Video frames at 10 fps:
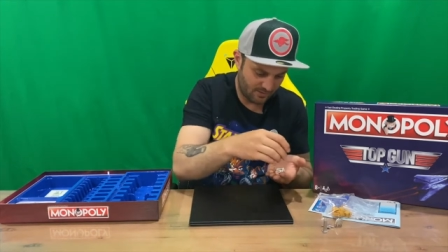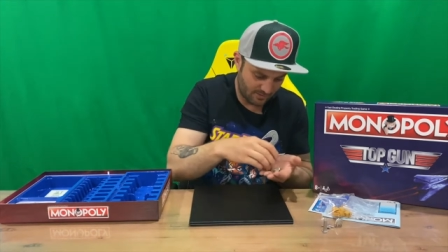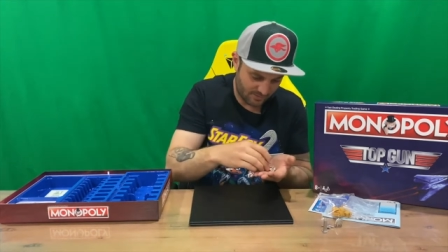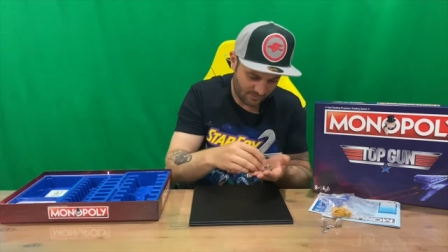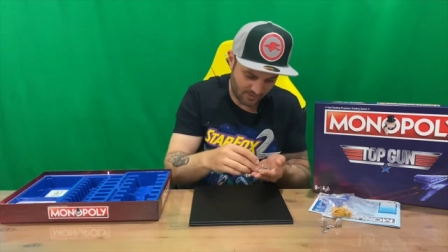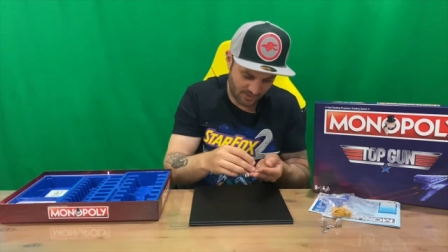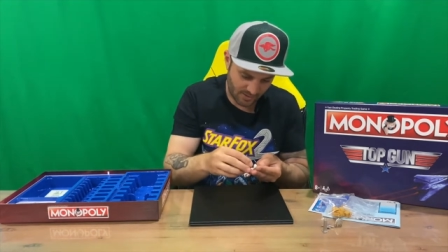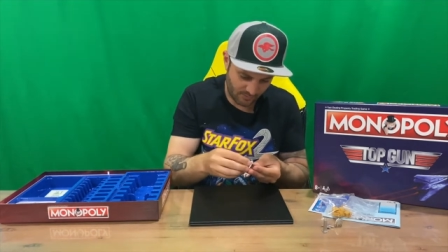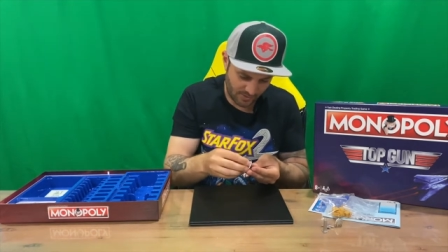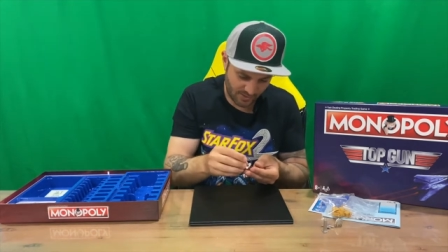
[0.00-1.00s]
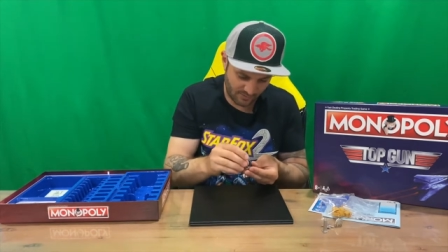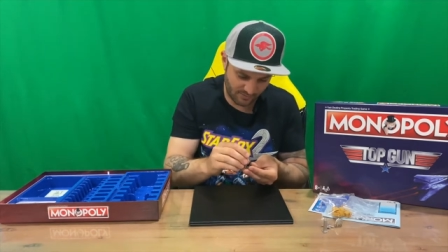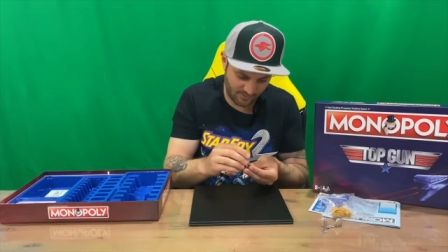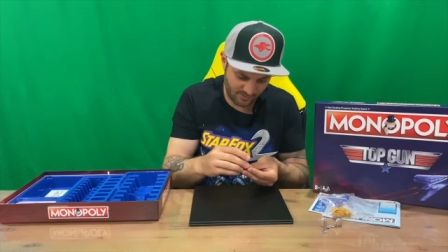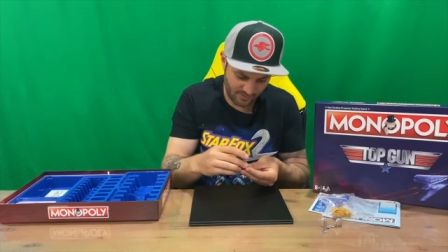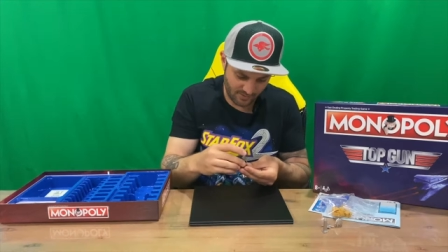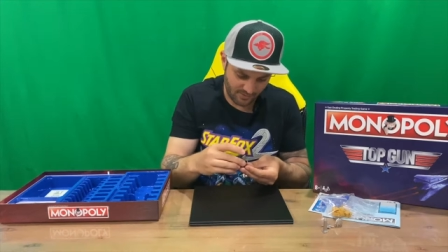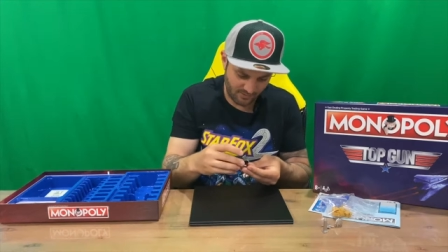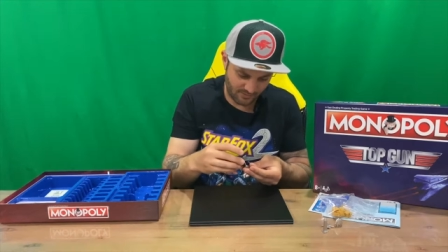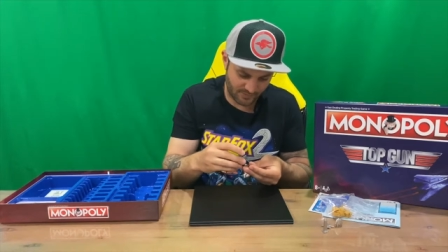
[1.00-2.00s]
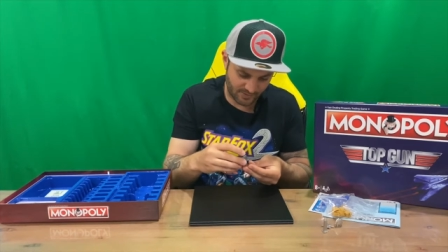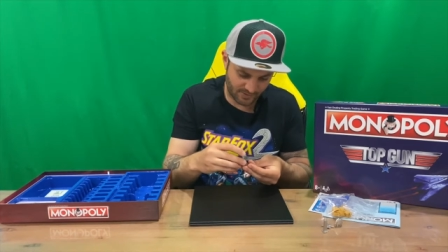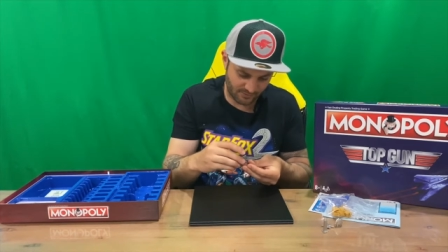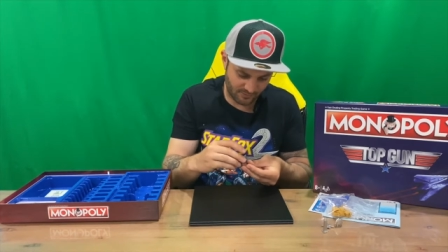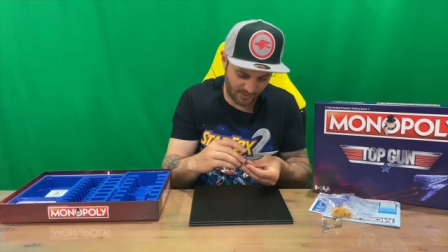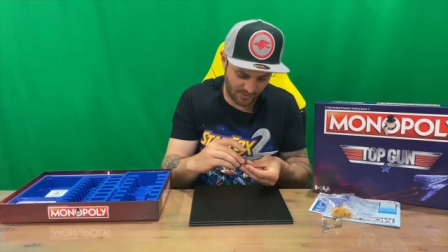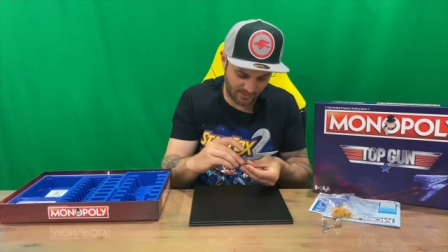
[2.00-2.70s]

Uh, we have we have a set of uh,